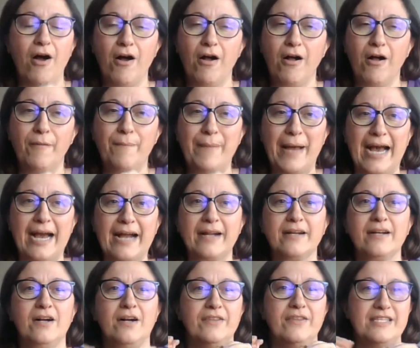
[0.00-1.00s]
all back
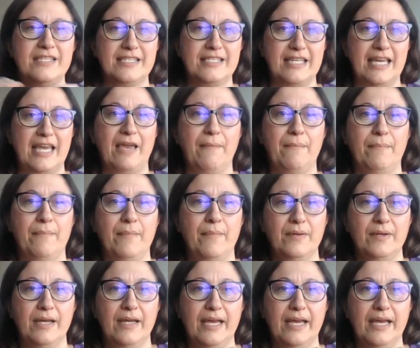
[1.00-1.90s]
on the same